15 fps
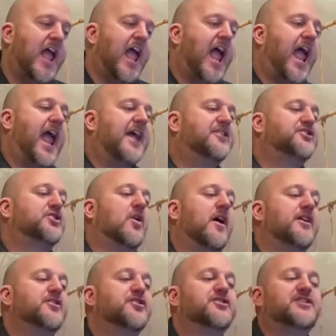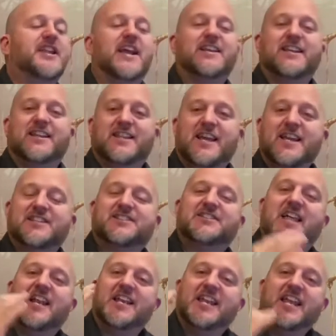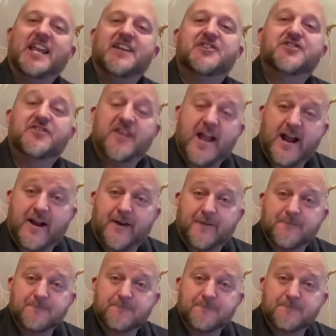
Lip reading: And so understanding this, that he is there